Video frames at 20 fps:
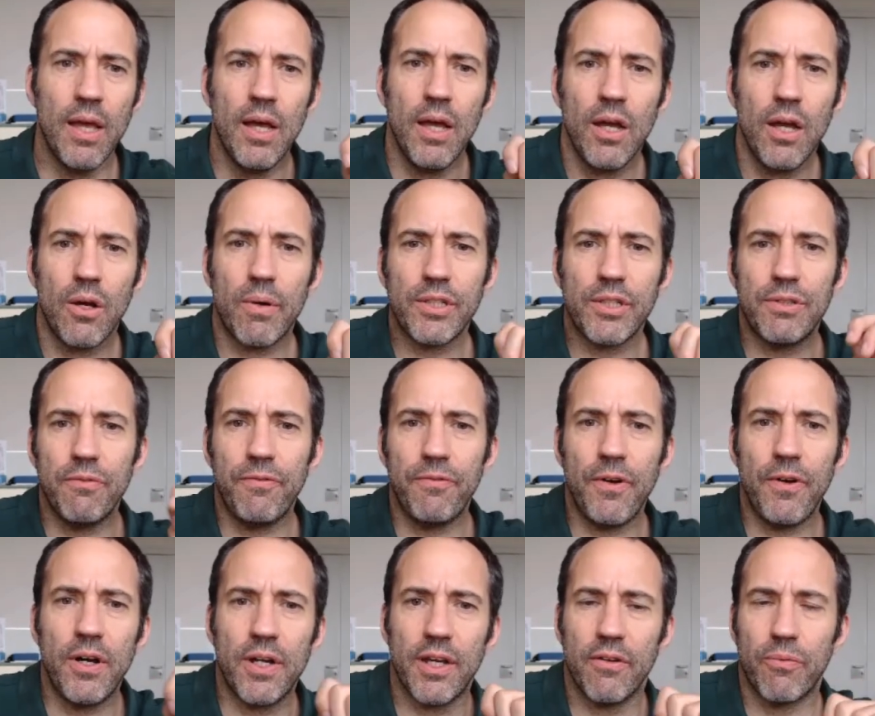Question
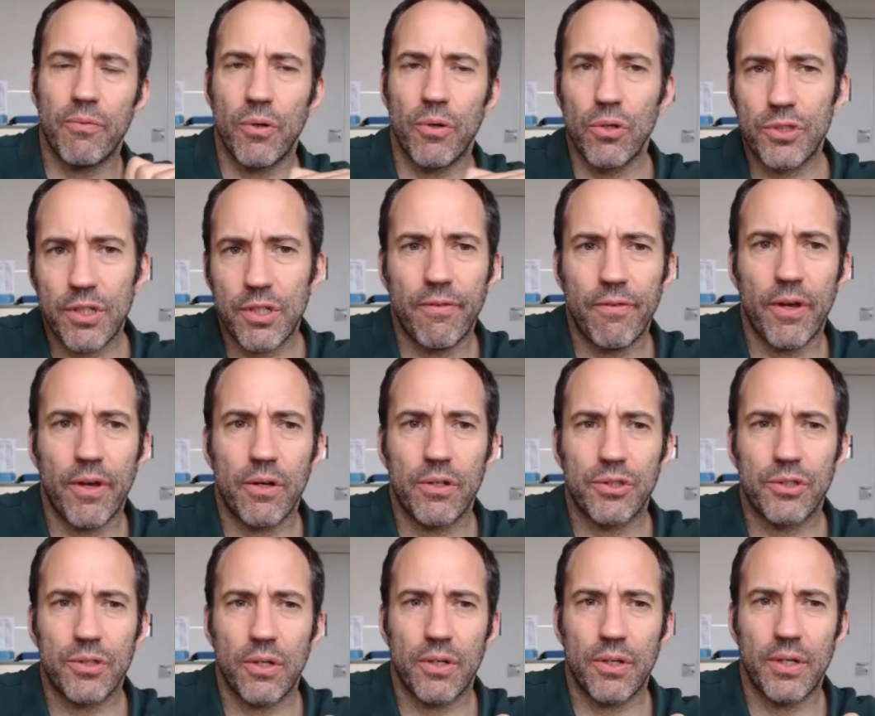5 we'll also focus
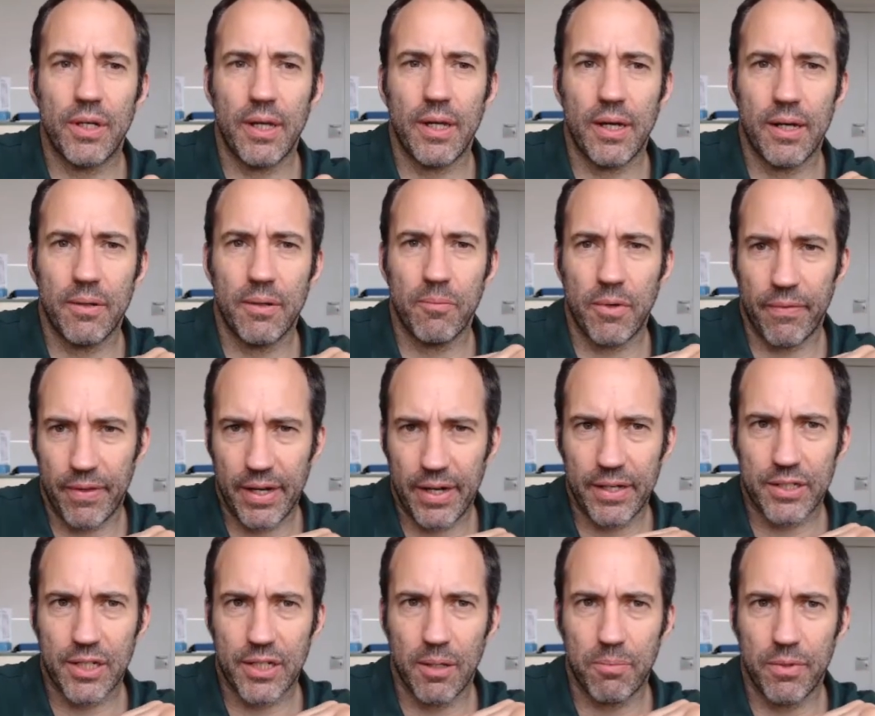on the next
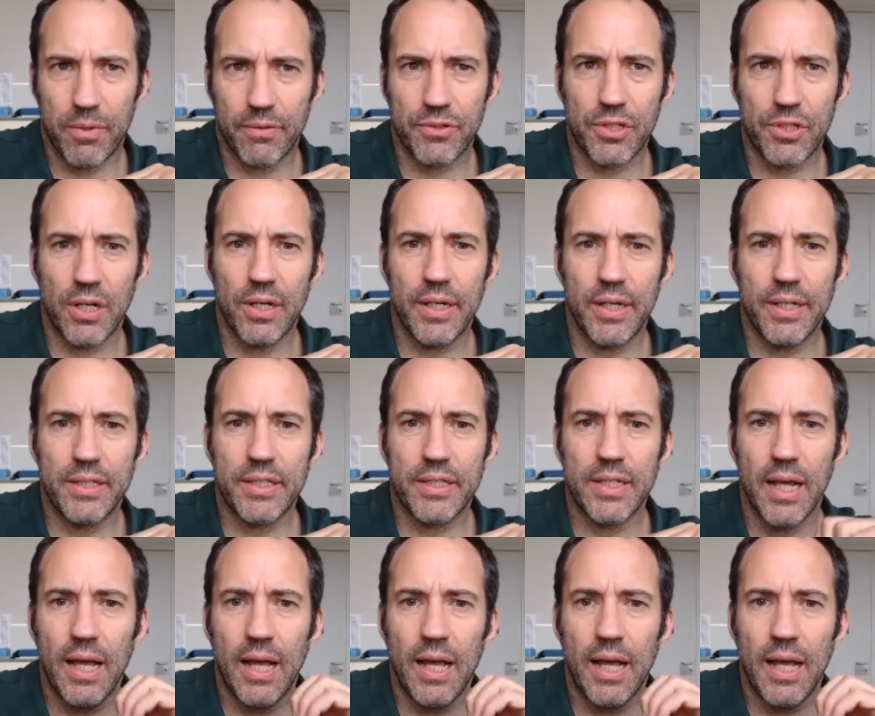couple of slides,